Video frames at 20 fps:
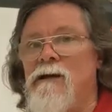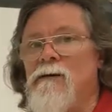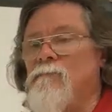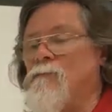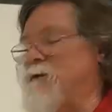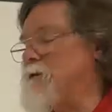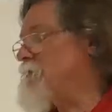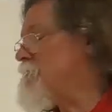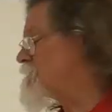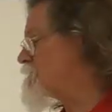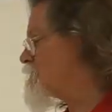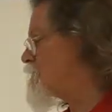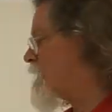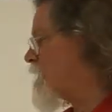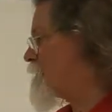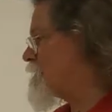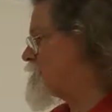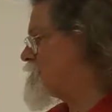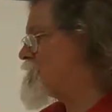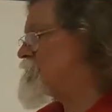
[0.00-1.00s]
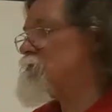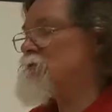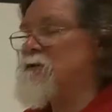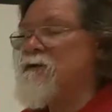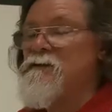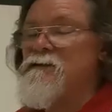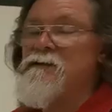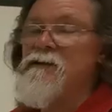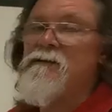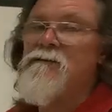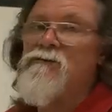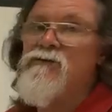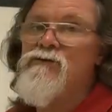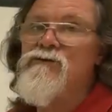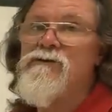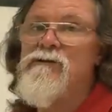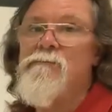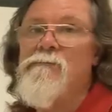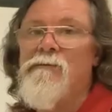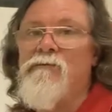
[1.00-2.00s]
But here's what I want you to do is get used
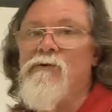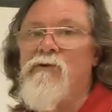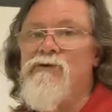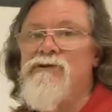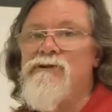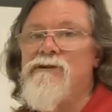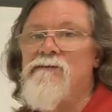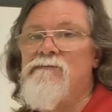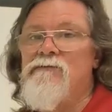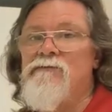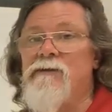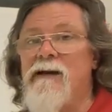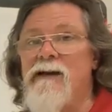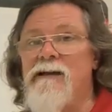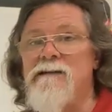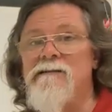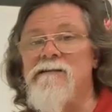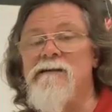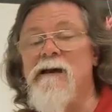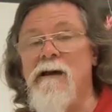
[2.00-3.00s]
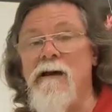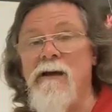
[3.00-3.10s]
to the proportions of the face.